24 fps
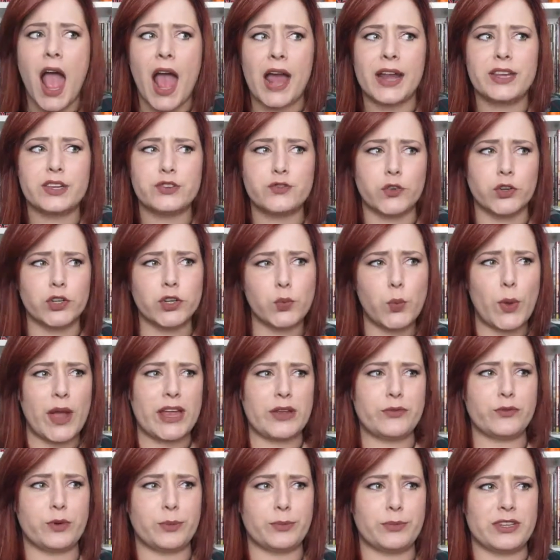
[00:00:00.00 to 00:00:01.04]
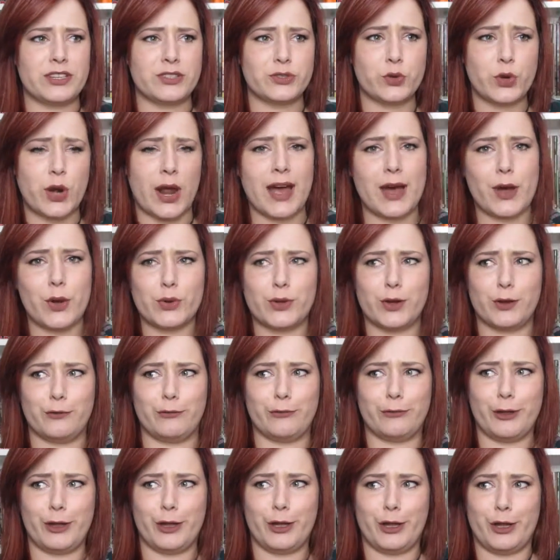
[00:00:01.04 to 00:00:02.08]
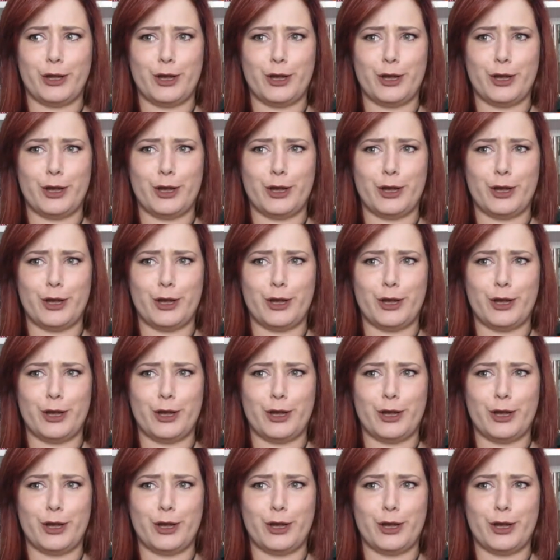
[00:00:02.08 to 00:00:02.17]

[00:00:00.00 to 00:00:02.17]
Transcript: and he's run away from this crowd of